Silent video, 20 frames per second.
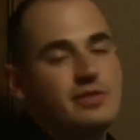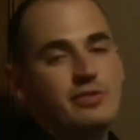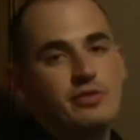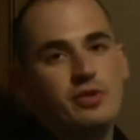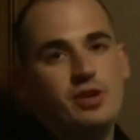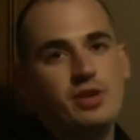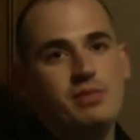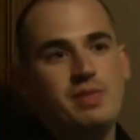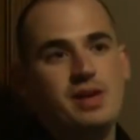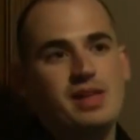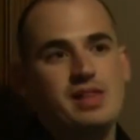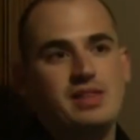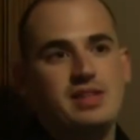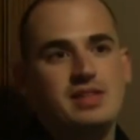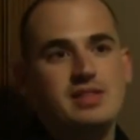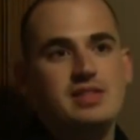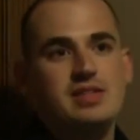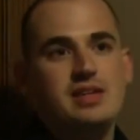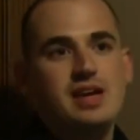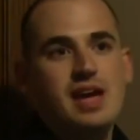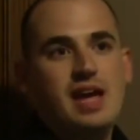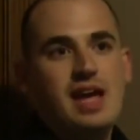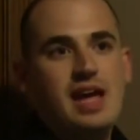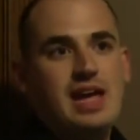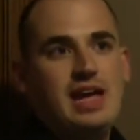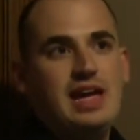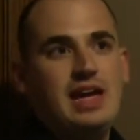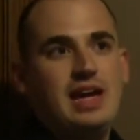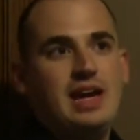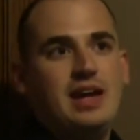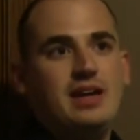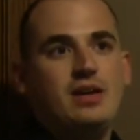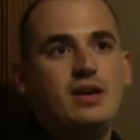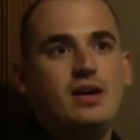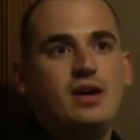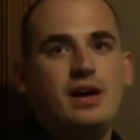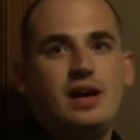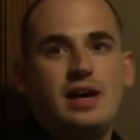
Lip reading: the free methods, and